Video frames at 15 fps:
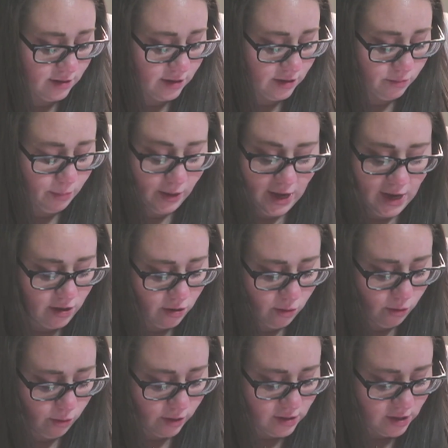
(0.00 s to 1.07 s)
and plan
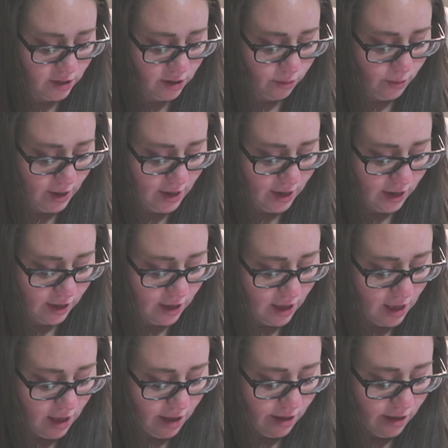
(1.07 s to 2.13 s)
your whole entire wedding.
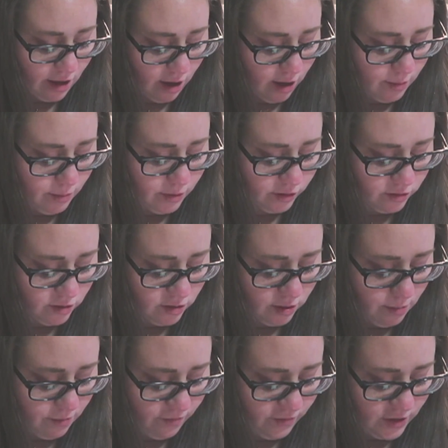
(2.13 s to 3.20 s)
Um, there's
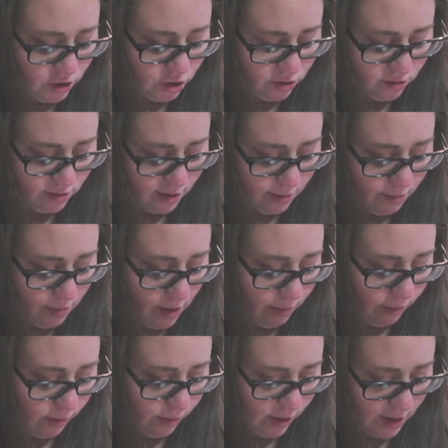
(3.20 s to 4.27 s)
some features that I'm
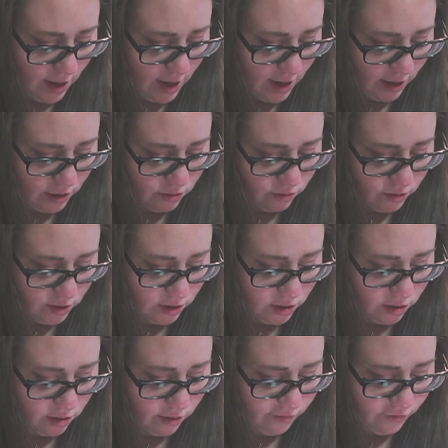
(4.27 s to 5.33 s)
probably not using
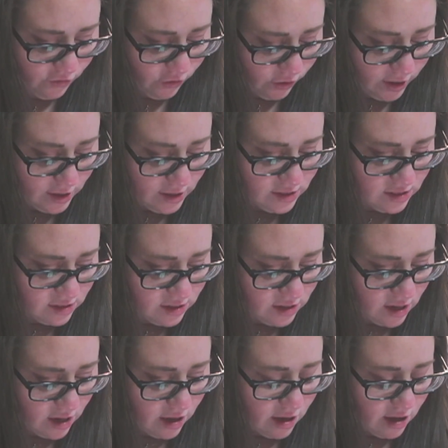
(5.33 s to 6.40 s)
to the fullest.
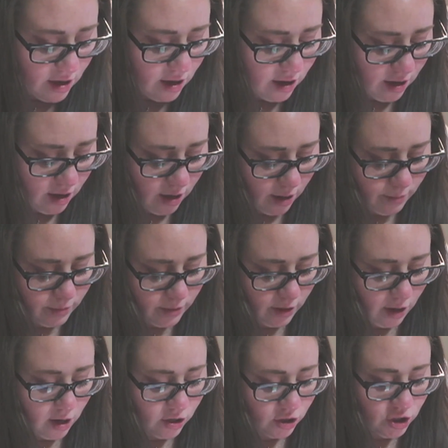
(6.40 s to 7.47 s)
Um,
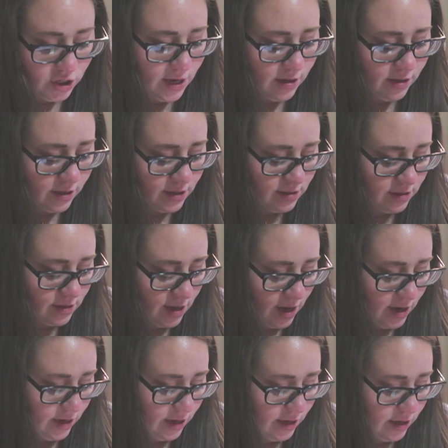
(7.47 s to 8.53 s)
there are checklists
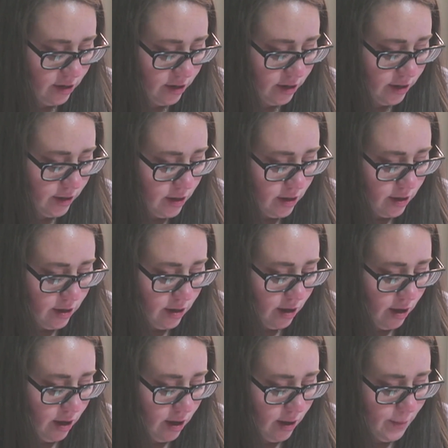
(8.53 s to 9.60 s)
on here.
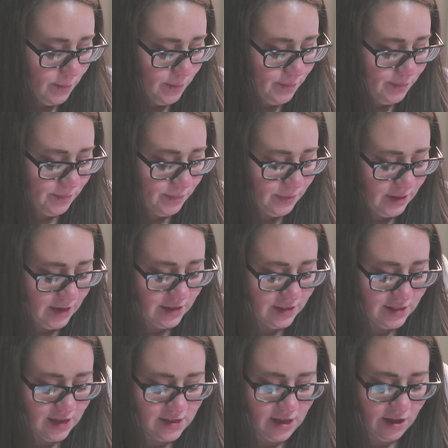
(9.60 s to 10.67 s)
Um,
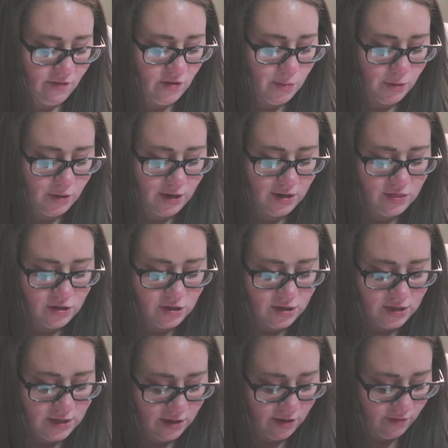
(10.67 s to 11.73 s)
it says I've completed
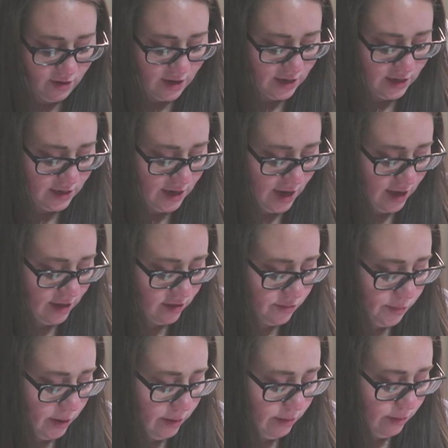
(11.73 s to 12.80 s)
13 of 80
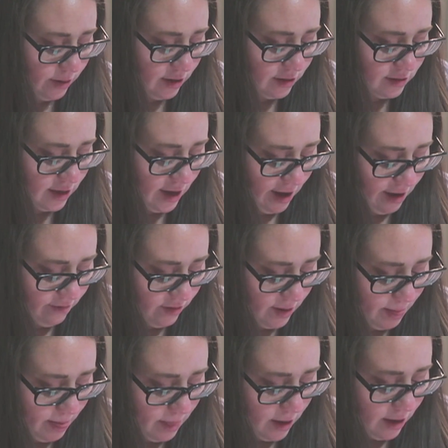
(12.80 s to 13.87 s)
tasks, probably because I
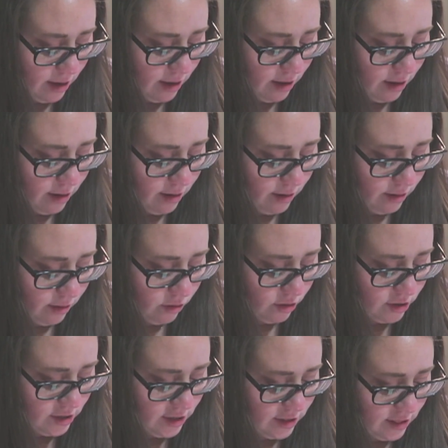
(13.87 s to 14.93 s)
haven't
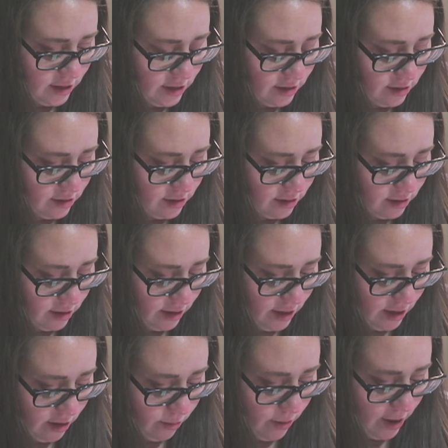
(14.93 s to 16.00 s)
looked at this
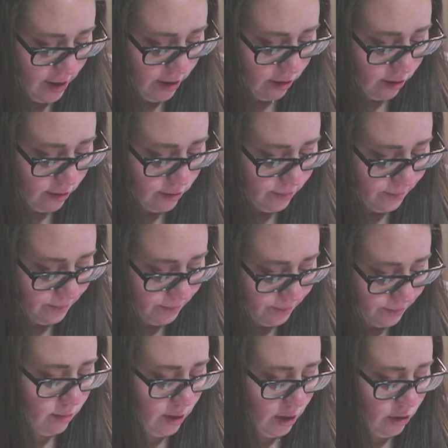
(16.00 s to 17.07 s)
in a while
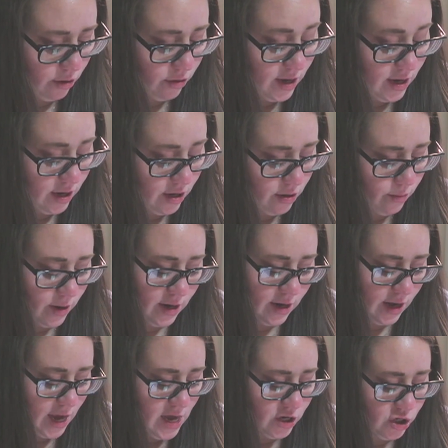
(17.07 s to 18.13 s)
like creating your
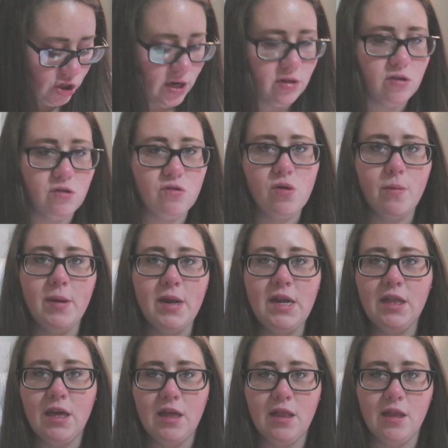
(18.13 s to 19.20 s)
wedding hashtag. There's so
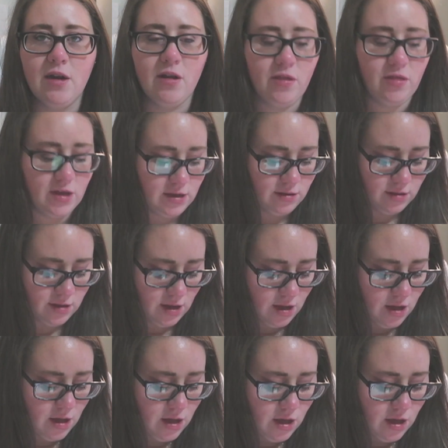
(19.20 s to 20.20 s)
many like little things that